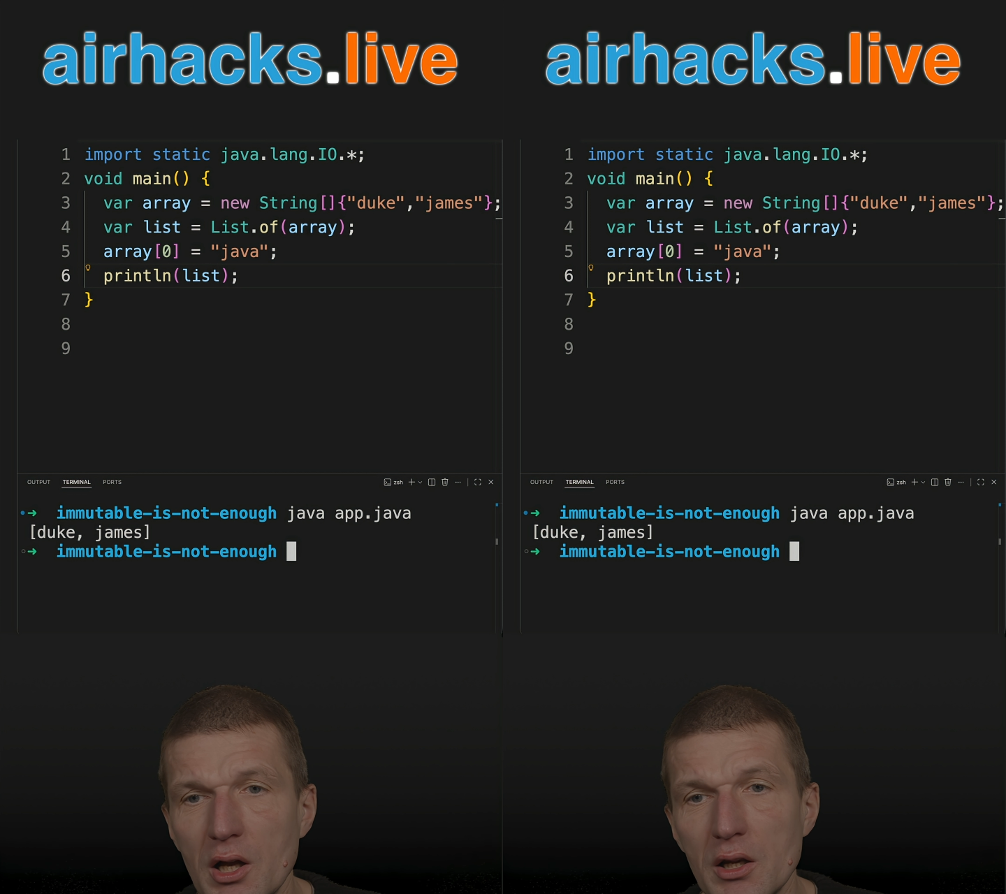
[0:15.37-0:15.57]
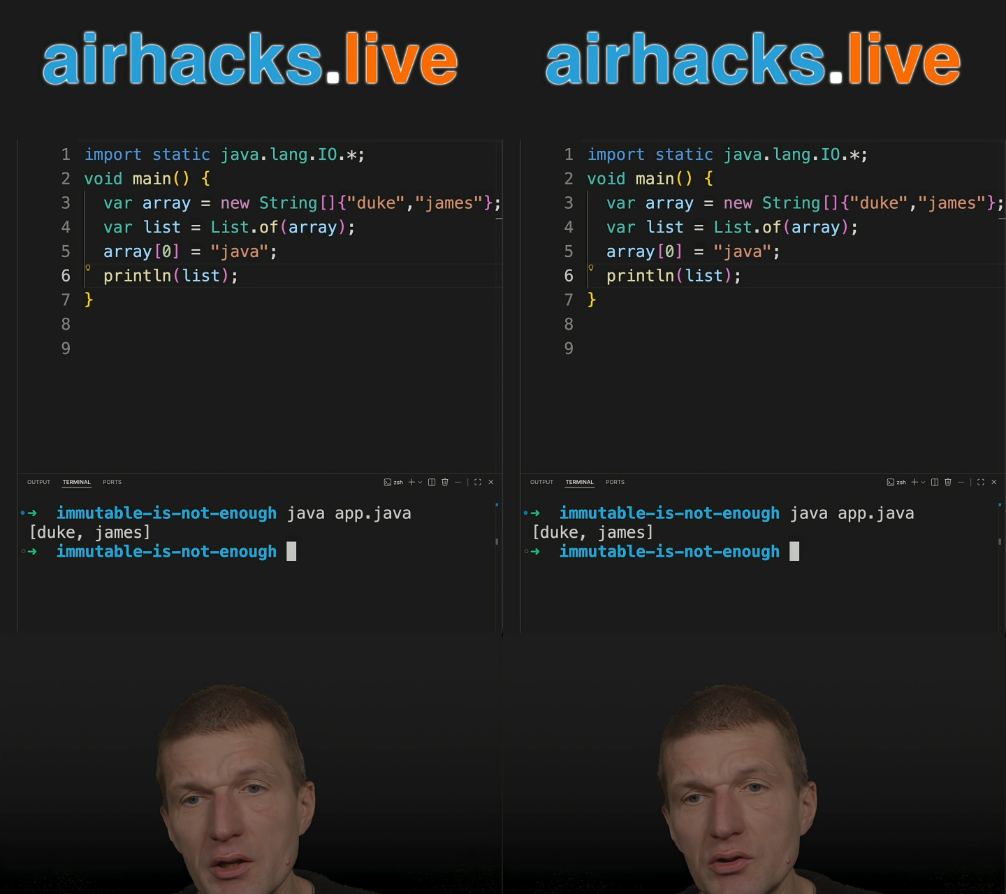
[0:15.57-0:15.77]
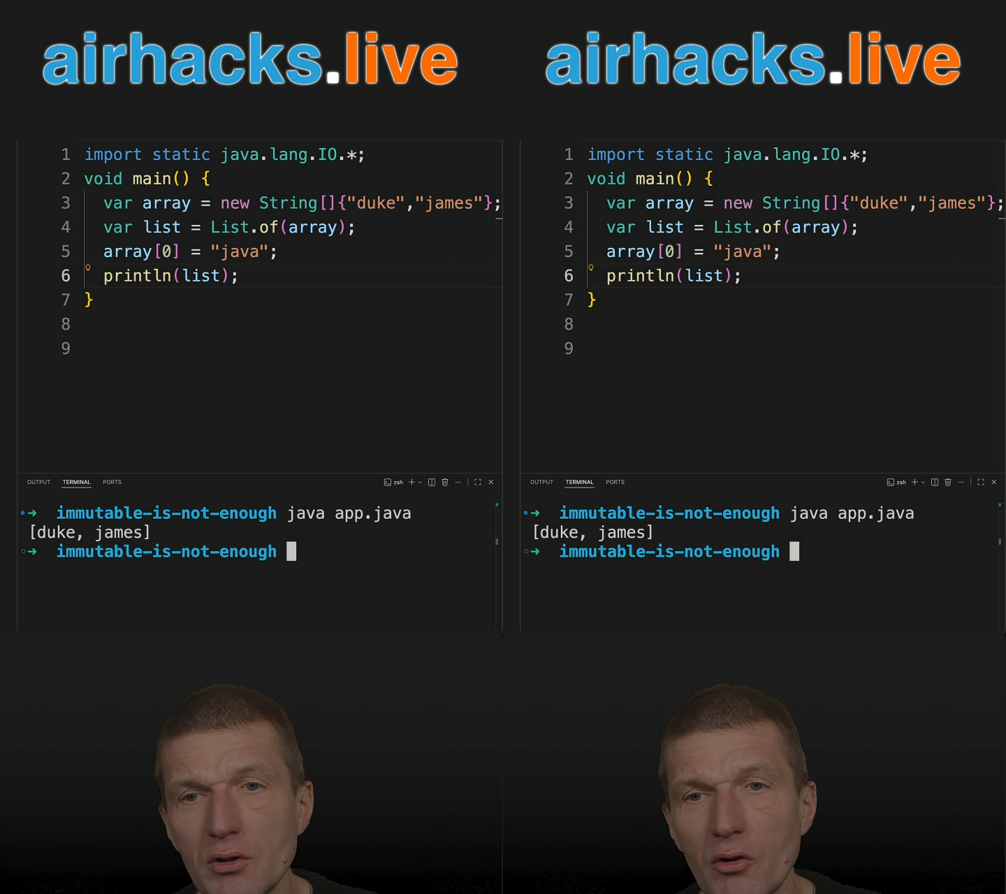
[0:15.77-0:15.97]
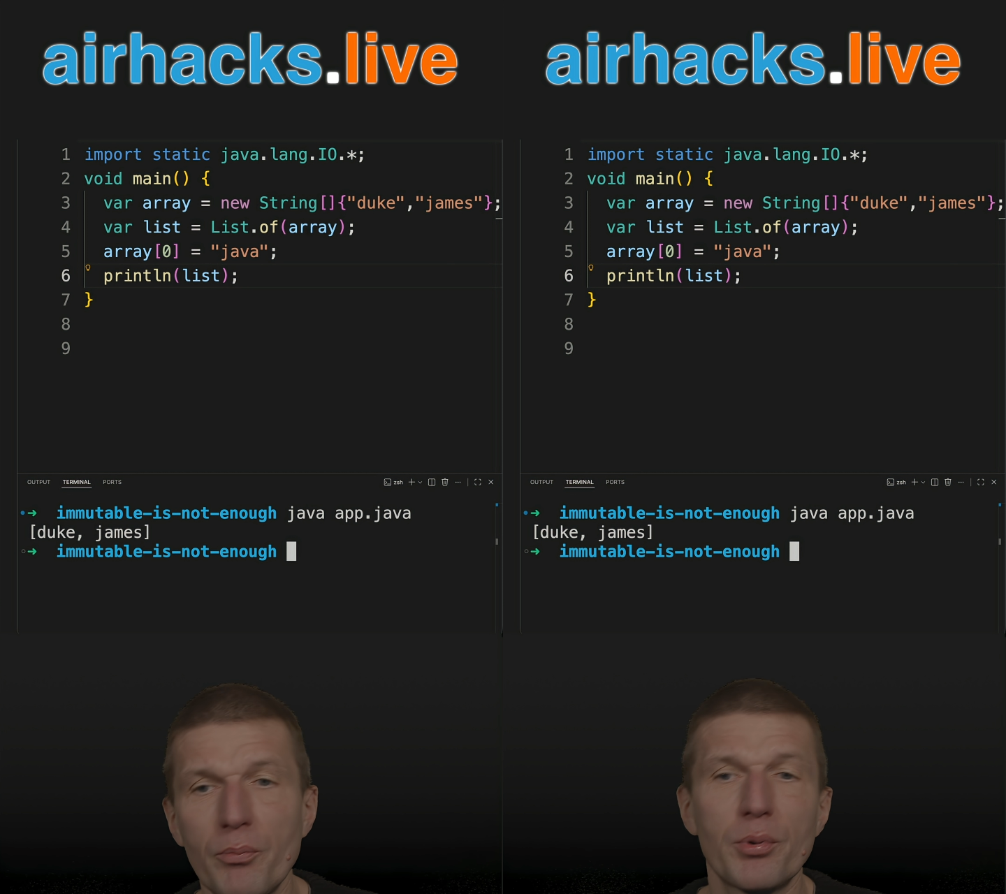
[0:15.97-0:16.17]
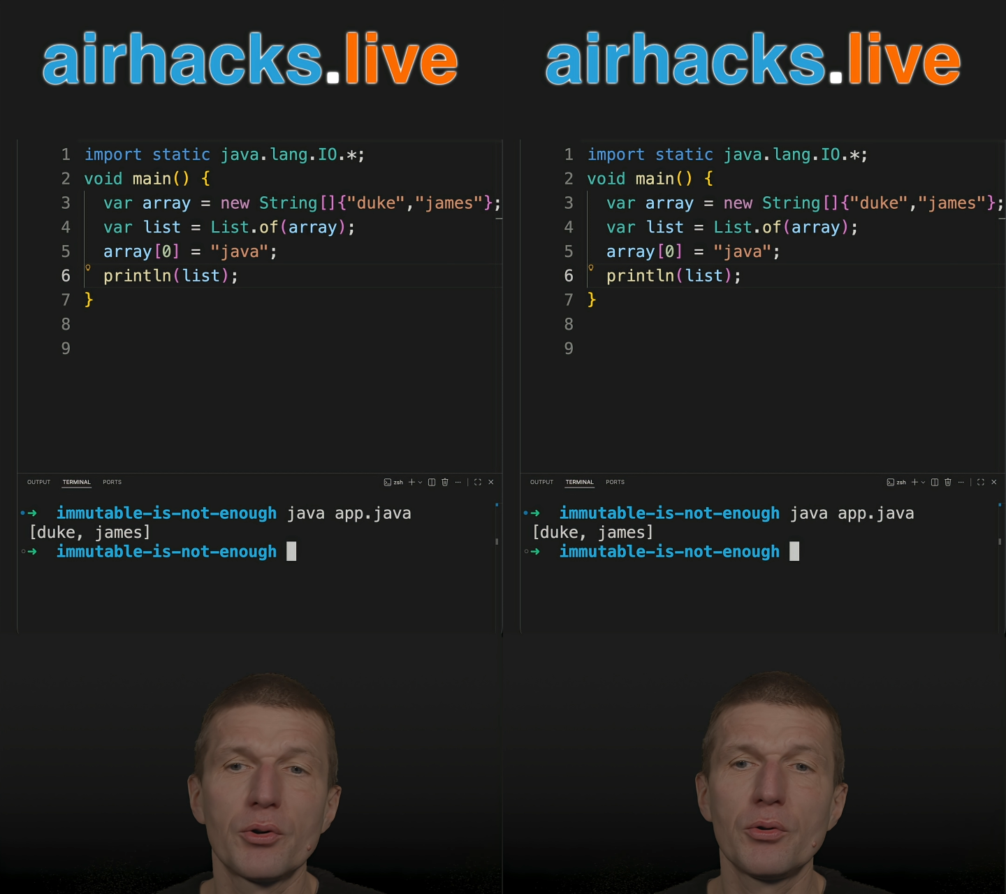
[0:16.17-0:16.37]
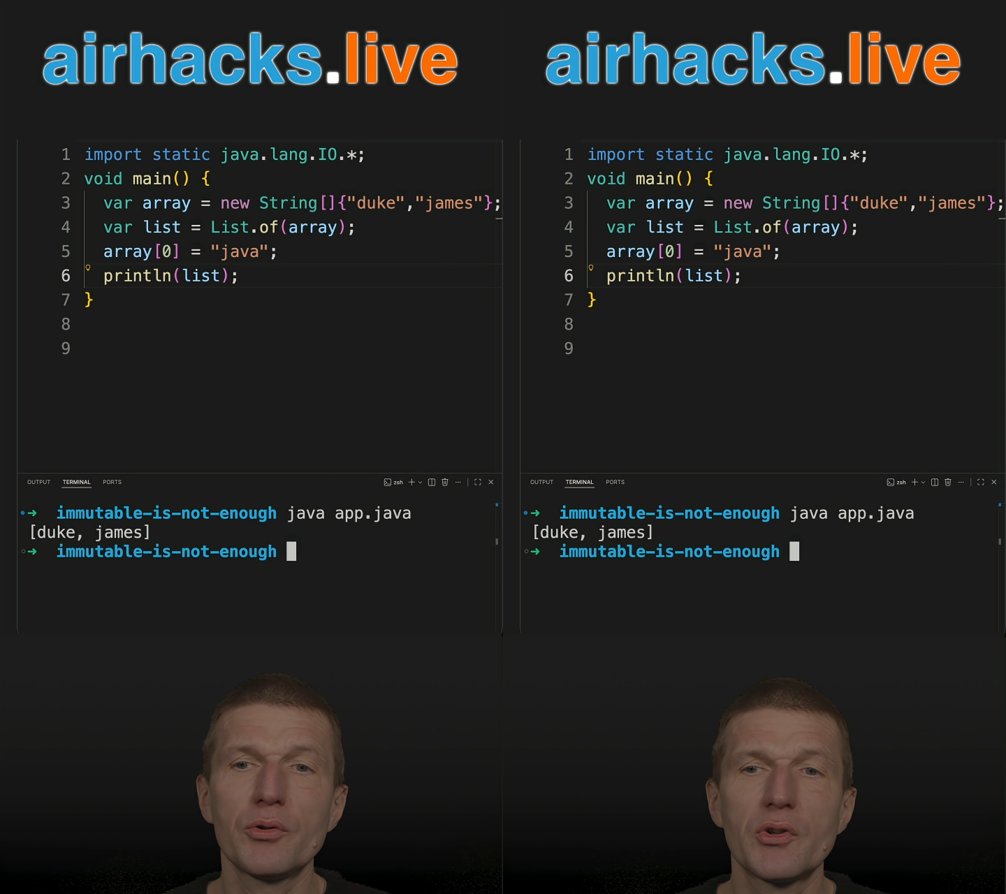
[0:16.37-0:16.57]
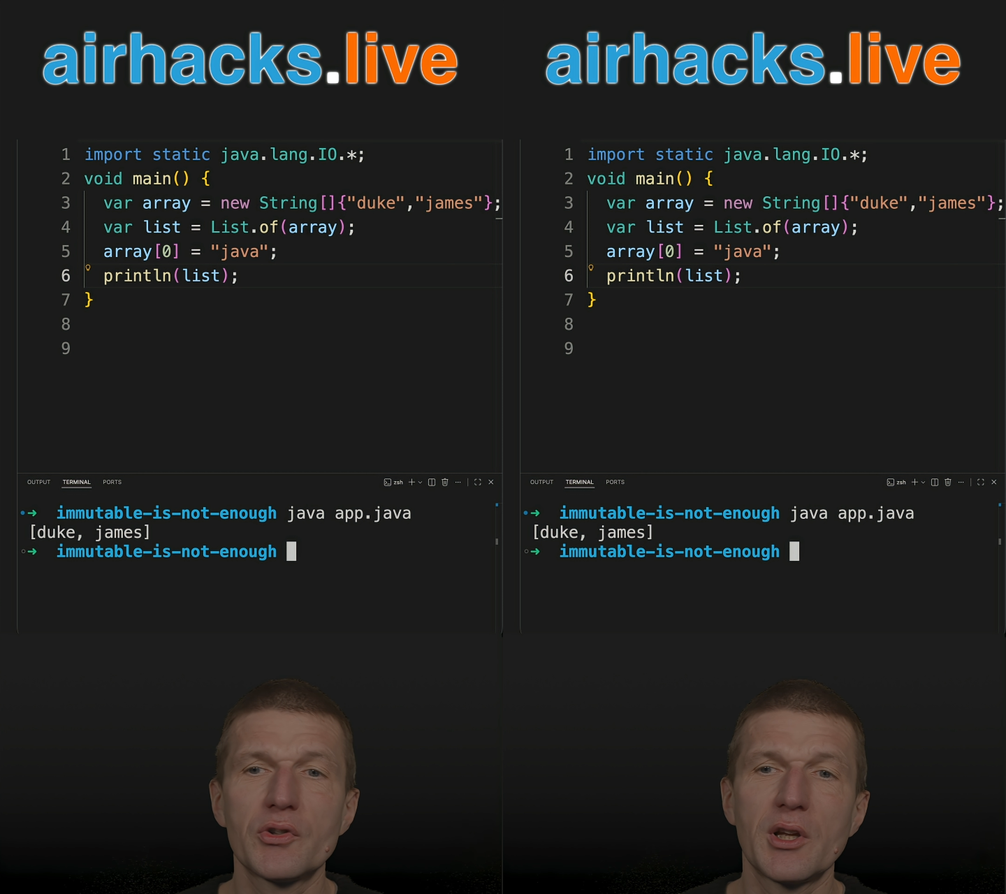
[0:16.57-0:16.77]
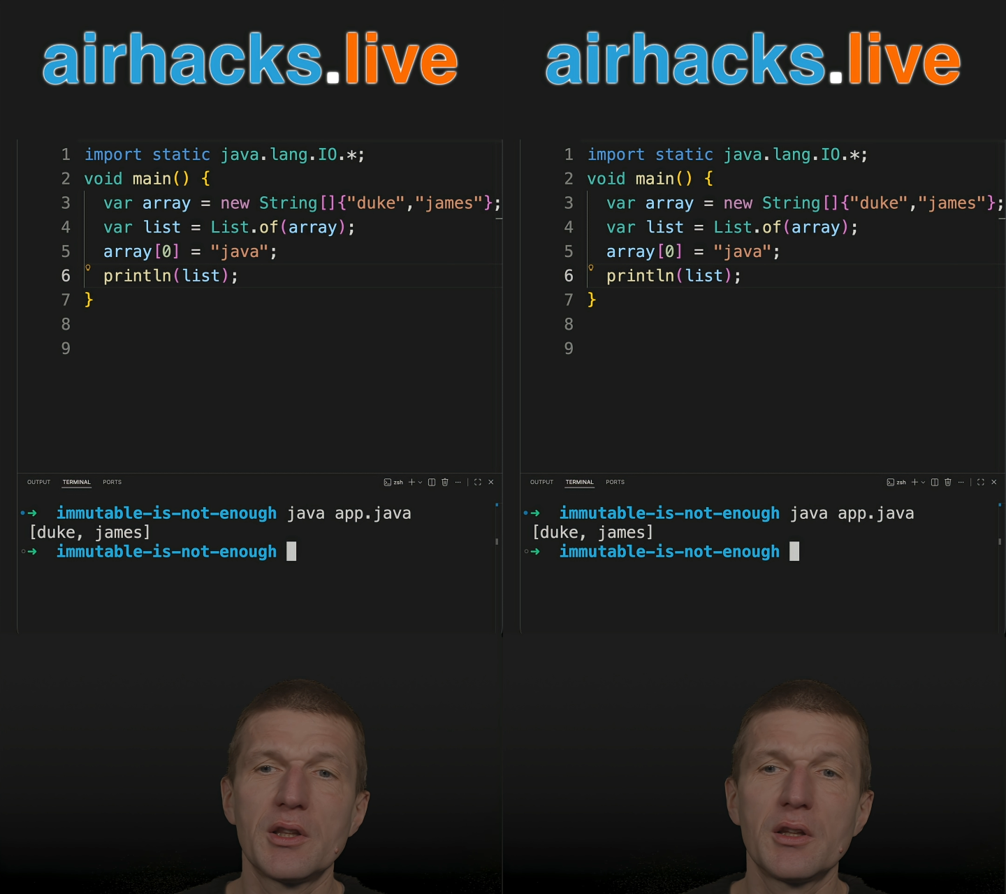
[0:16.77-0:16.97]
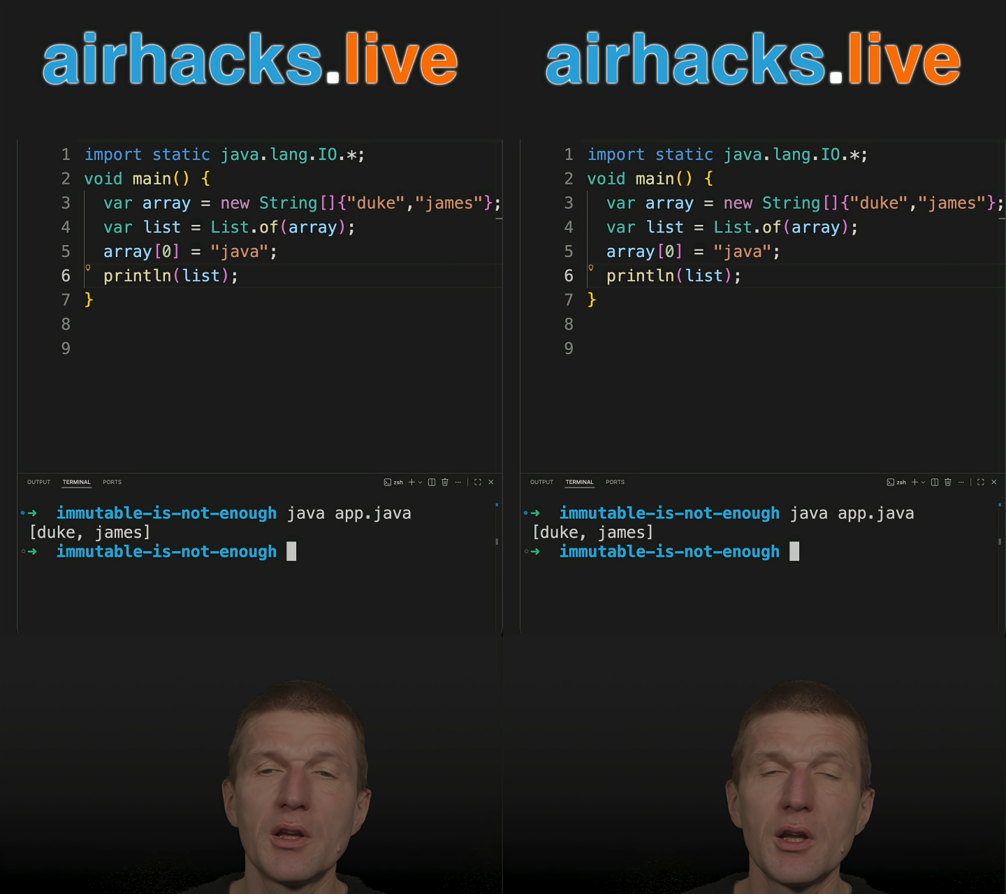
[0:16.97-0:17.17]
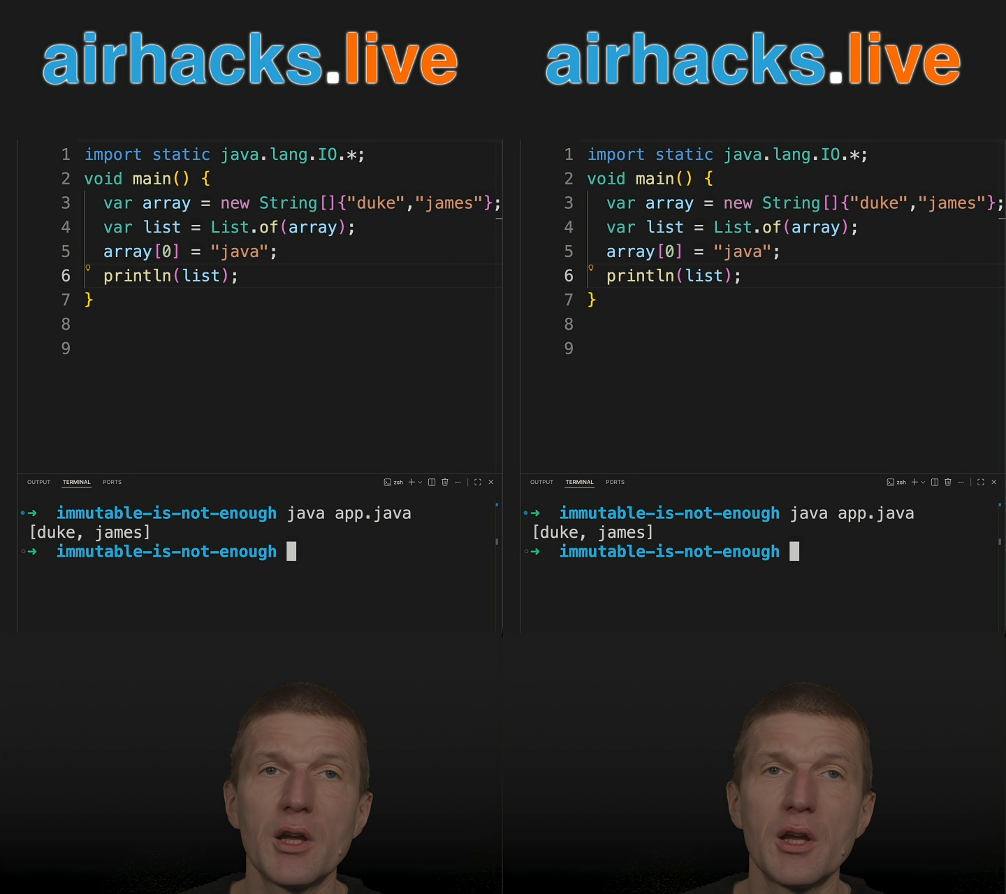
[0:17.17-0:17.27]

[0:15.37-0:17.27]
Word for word: list of produces an